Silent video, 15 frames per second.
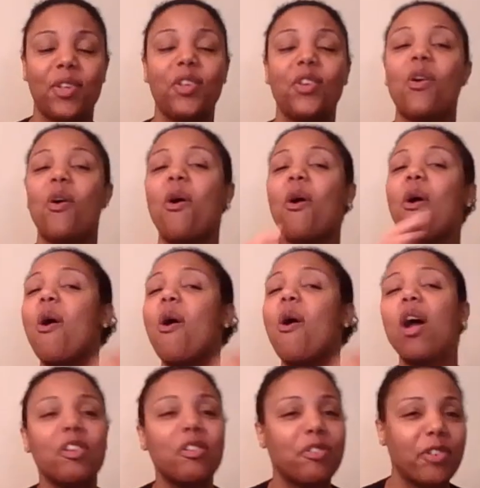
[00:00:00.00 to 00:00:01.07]
You're
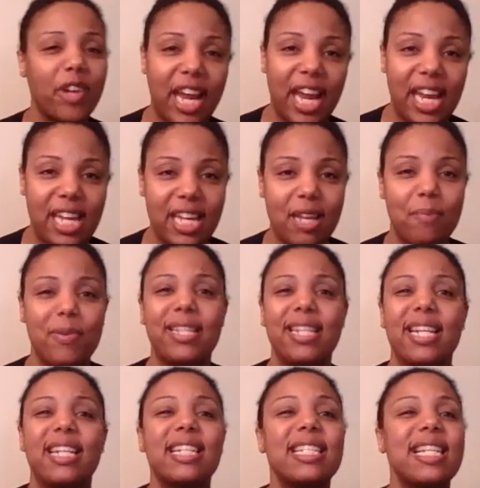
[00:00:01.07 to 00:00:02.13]
all over achy, but
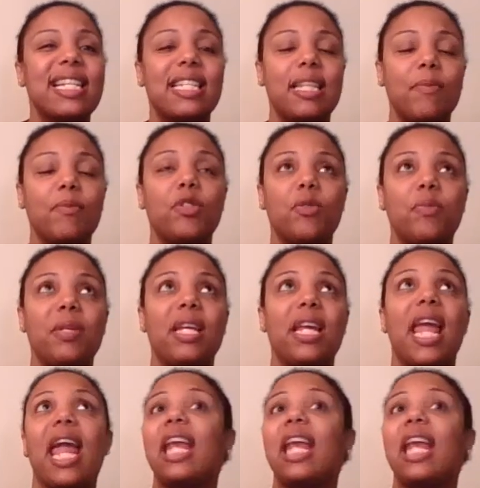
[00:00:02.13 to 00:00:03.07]
there doesn't seem to be